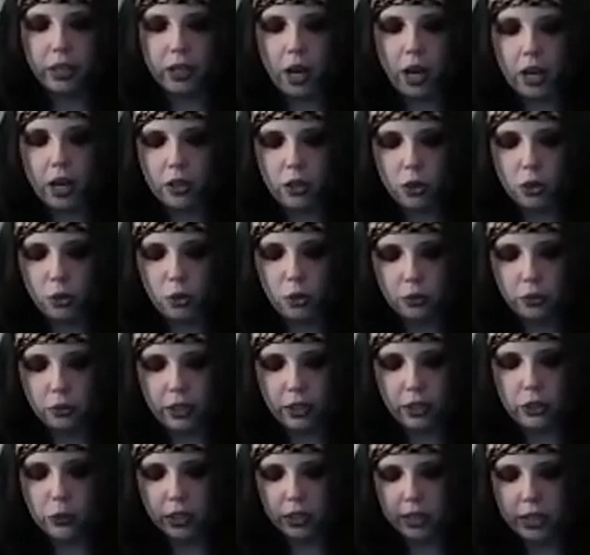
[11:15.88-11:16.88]
not only
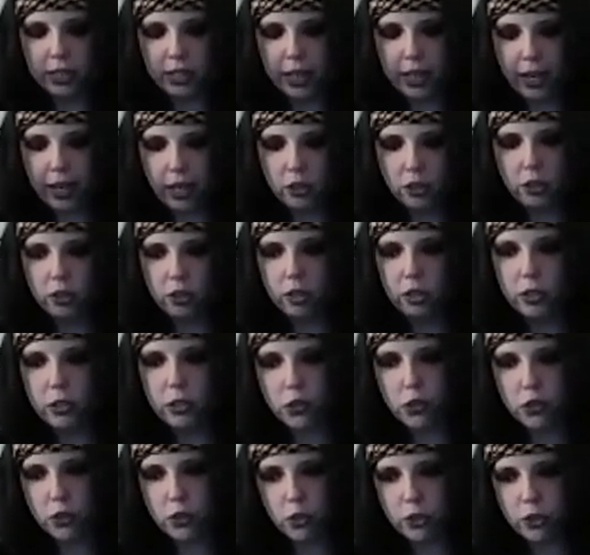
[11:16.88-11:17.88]
you can tailor a
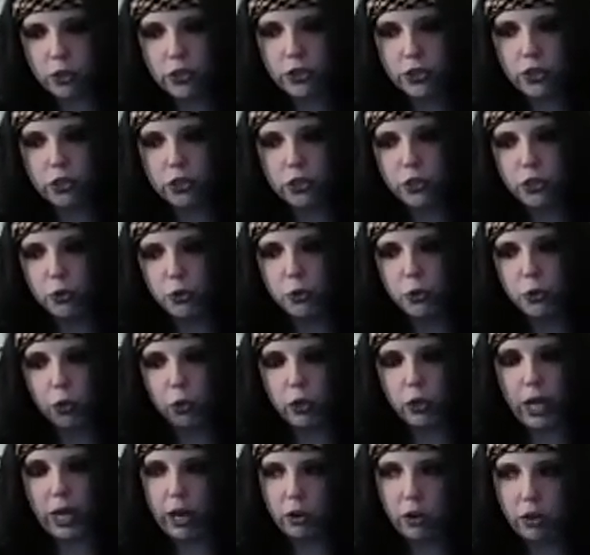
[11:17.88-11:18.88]
search to
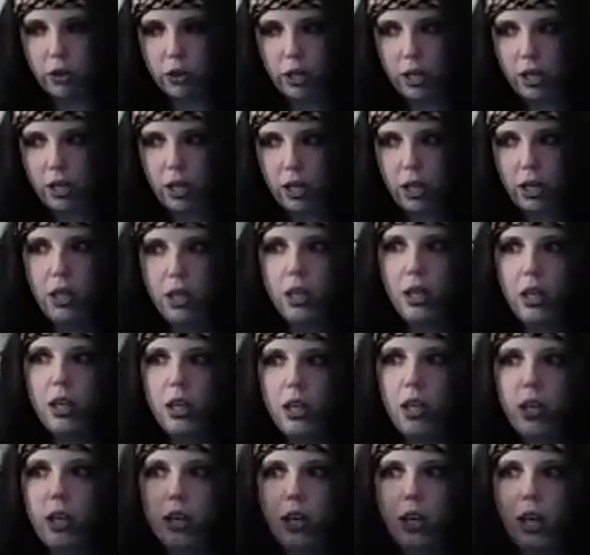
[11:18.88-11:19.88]
your area,
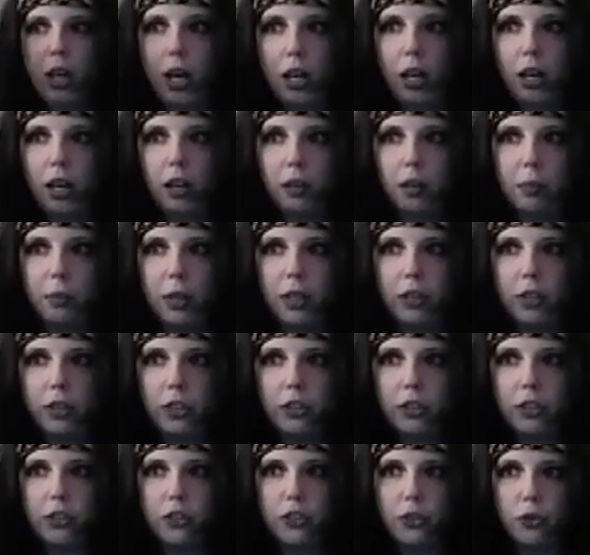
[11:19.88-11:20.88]

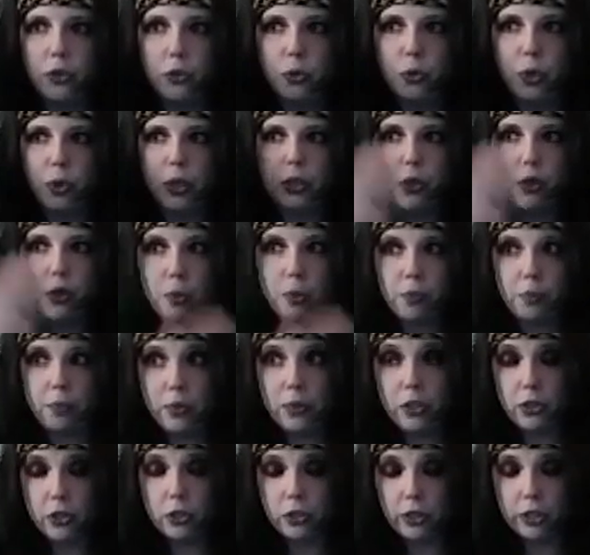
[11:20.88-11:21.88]
to
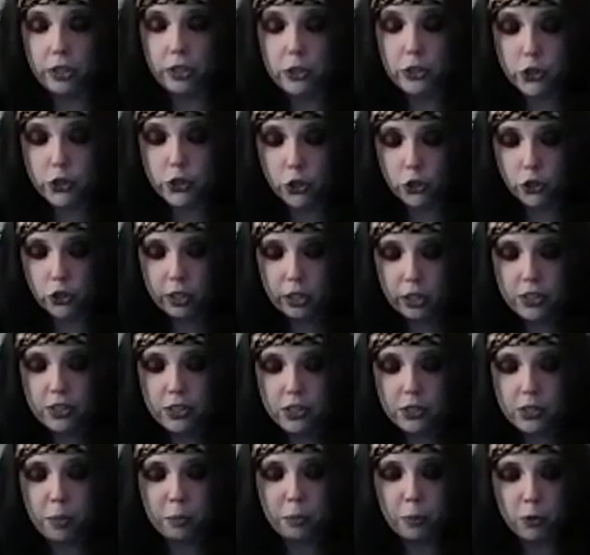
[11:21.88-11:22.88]
your insurance,
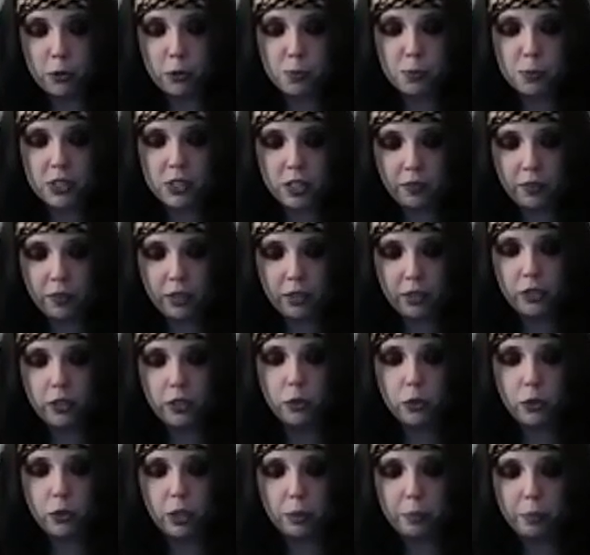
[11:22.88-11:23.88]
but most specifically,
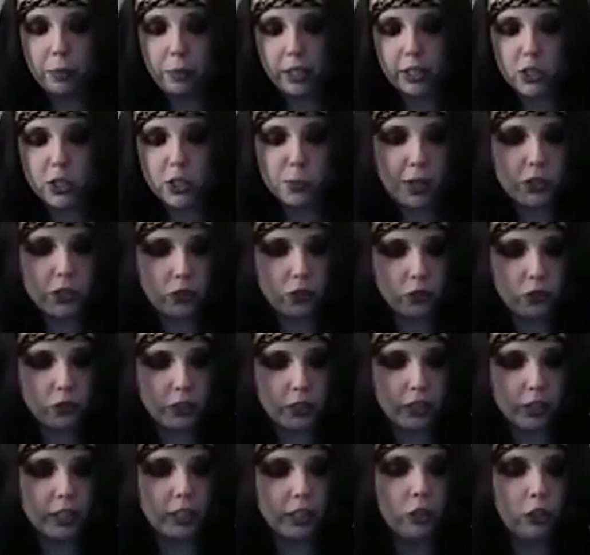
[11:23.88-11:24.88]
you can pick a
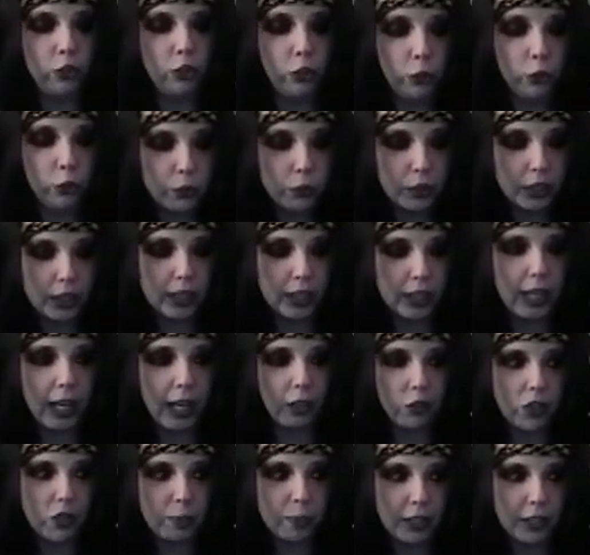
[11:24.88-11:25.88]
specialty, including
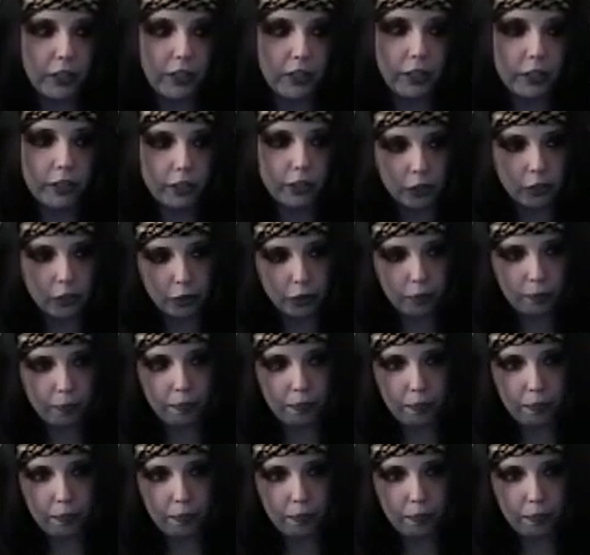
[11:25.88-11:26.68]
LGBTQ.